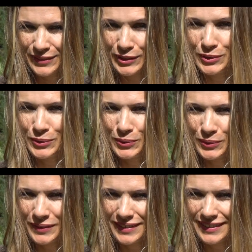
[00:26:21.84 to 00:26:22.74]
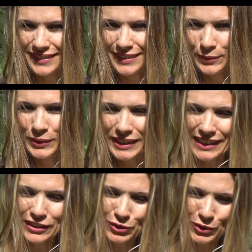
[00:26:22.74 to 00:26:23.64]
We do. We
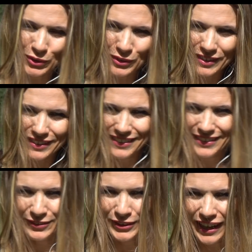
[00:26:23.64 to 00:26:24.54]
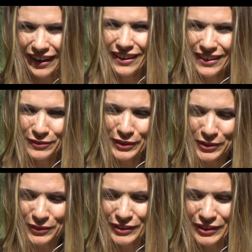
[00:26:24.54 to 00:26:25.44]
can turn. We are a
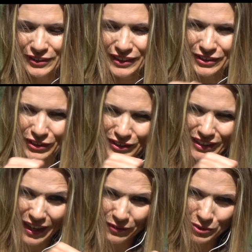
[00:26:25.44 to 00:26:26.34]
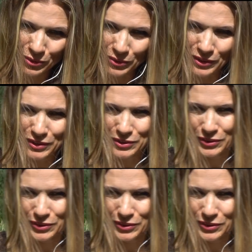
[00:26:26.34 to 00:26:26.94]
vehicle that doesn't have to go in a